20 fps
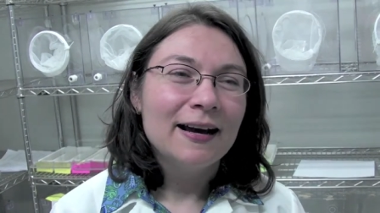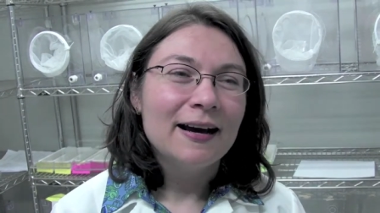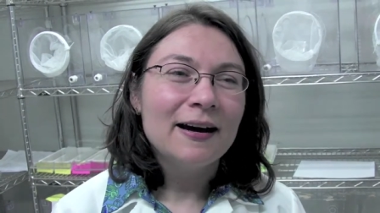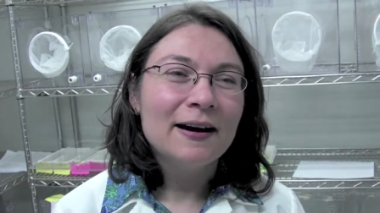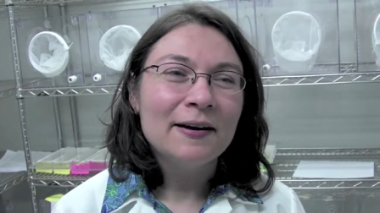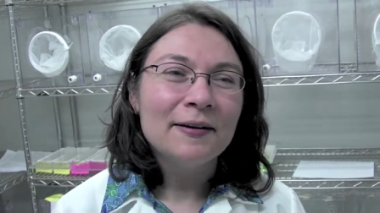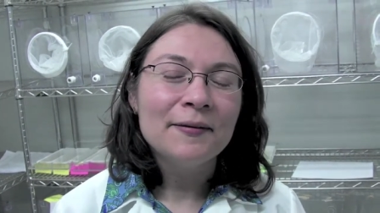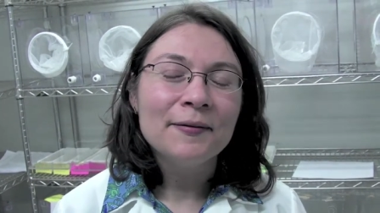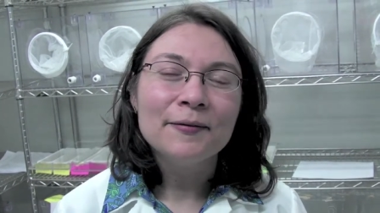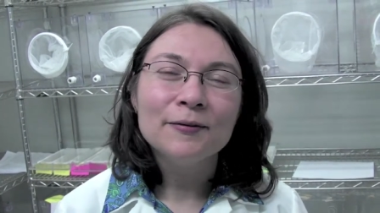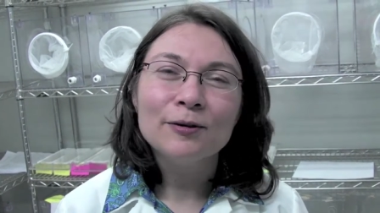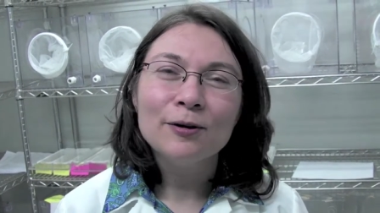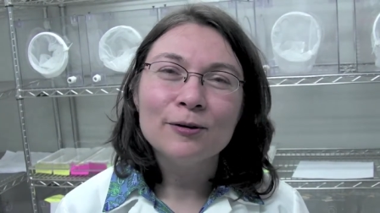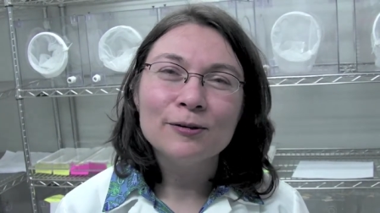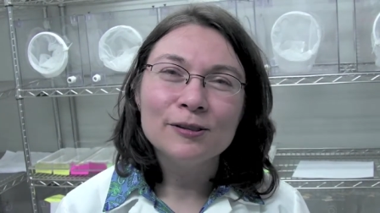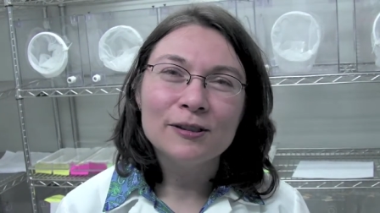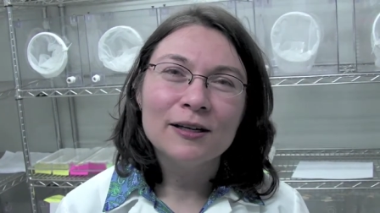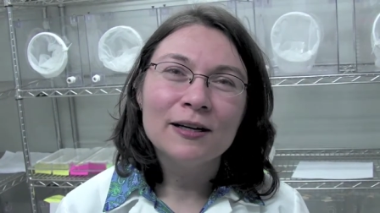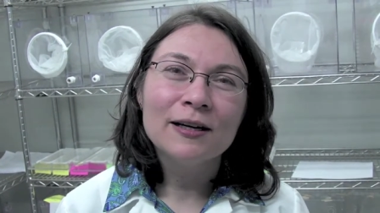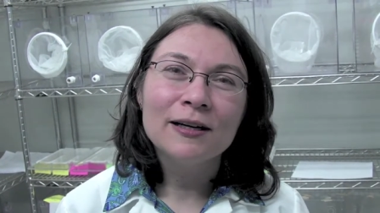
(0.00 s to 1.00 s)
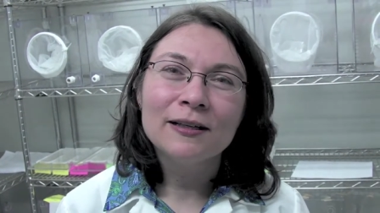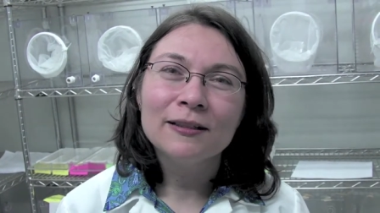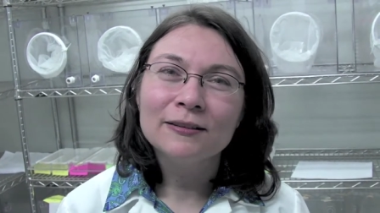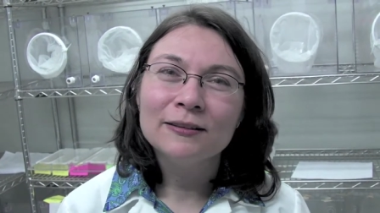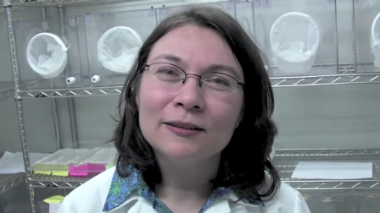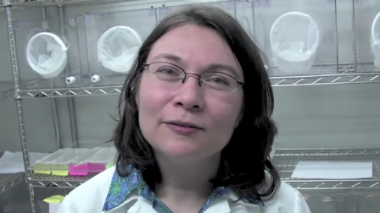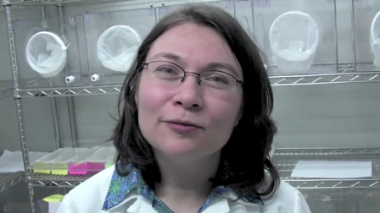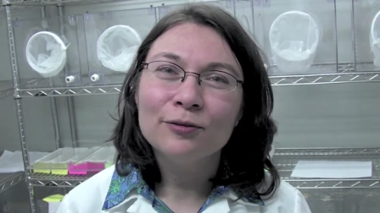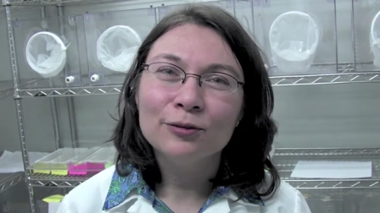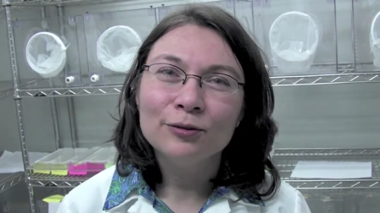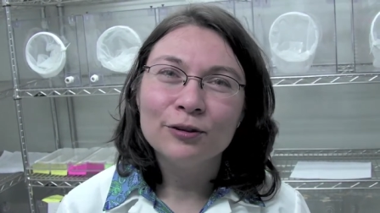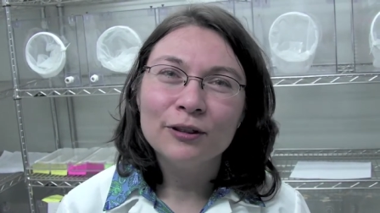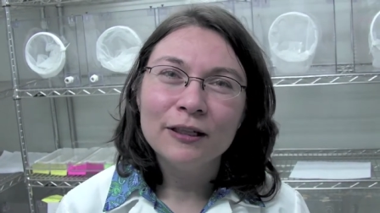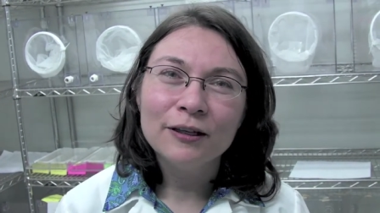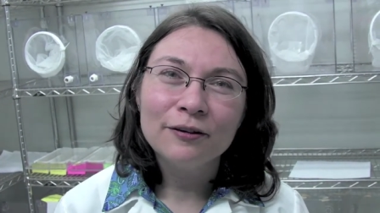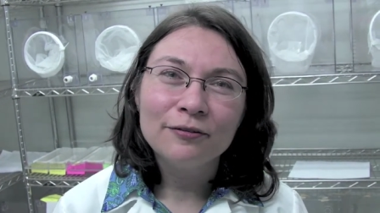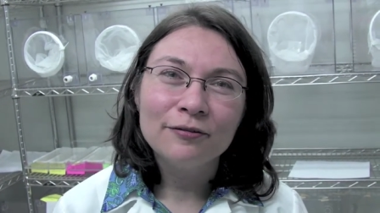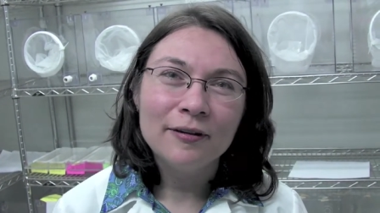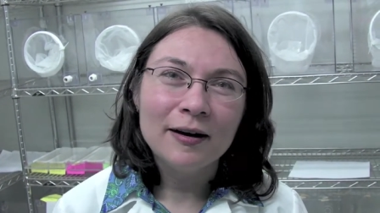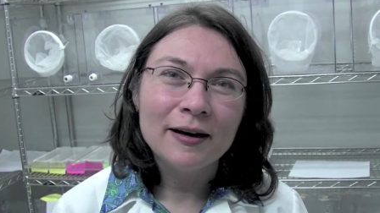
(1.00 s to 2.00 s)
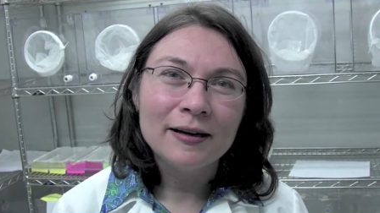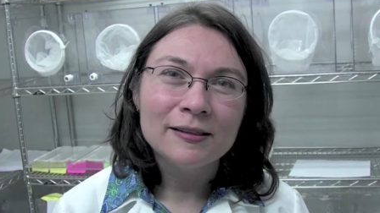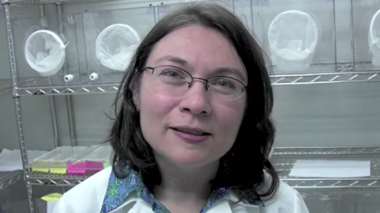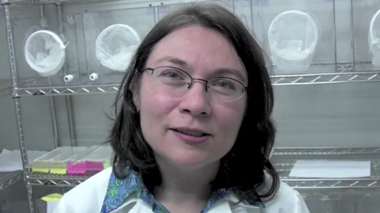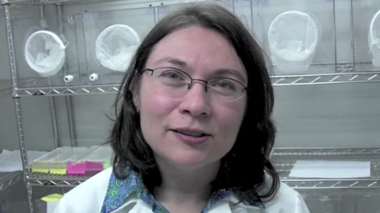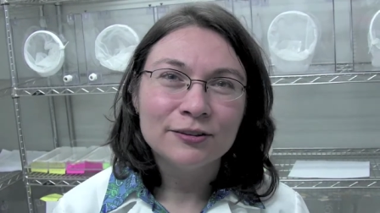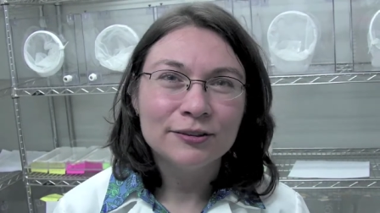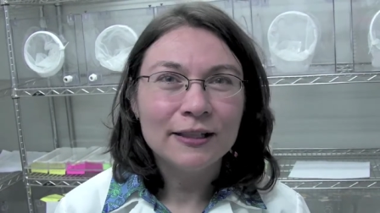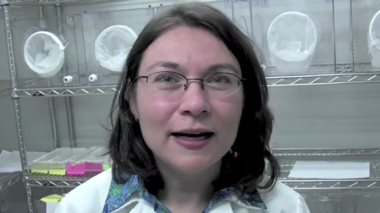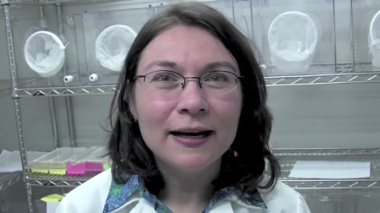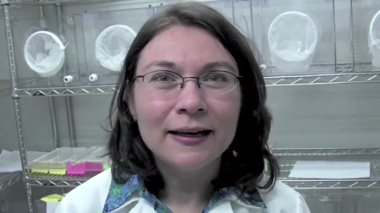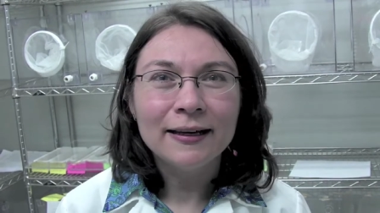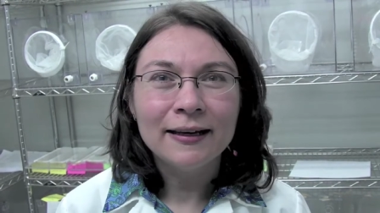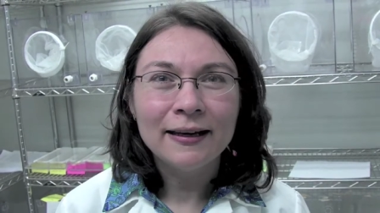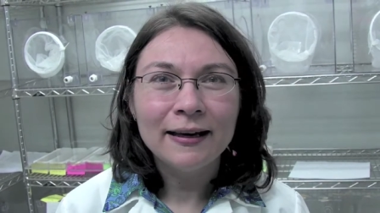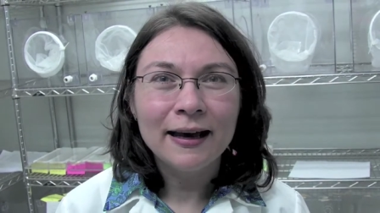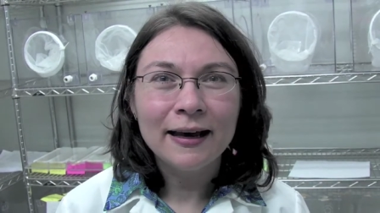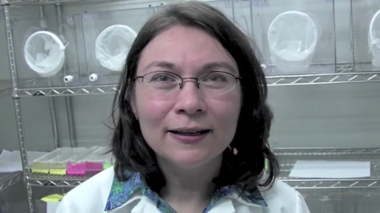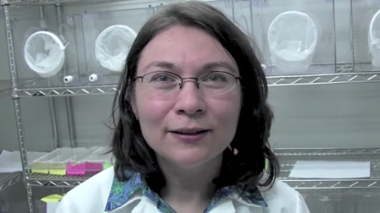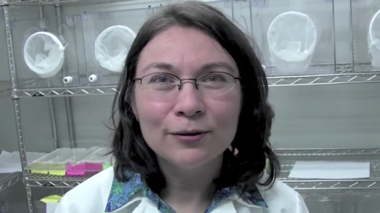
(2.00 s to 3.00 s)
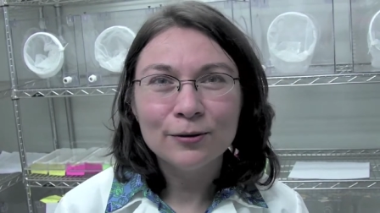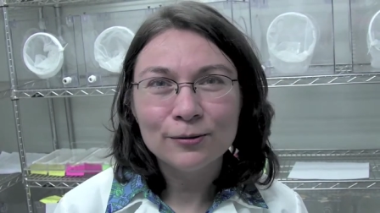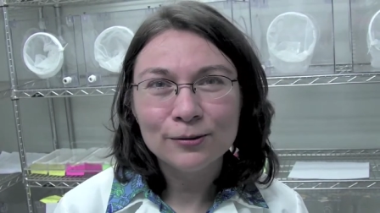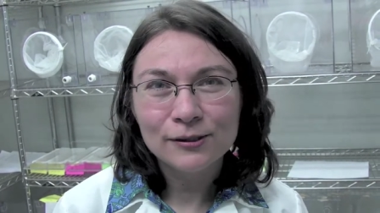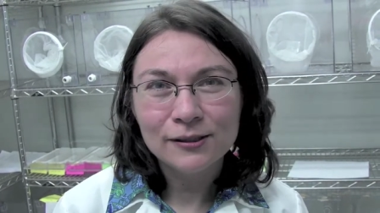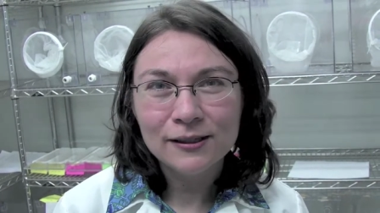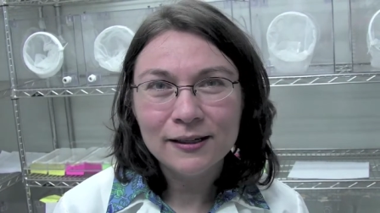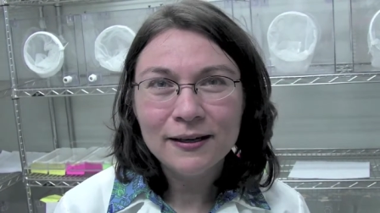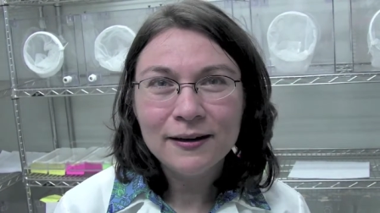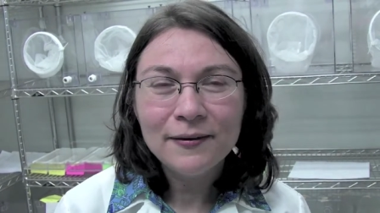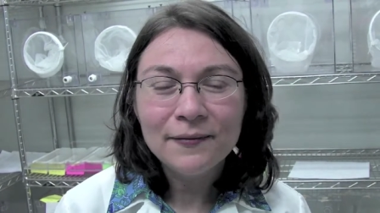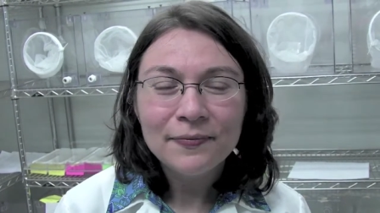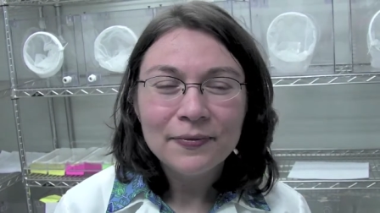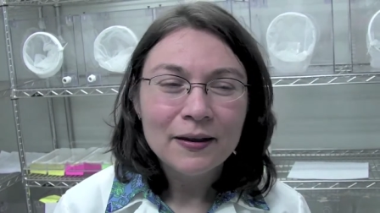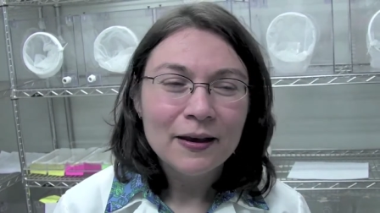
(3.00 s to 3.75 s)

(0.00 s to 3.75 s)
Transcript: Uh, those are the Photonic Fence tracking and dosing,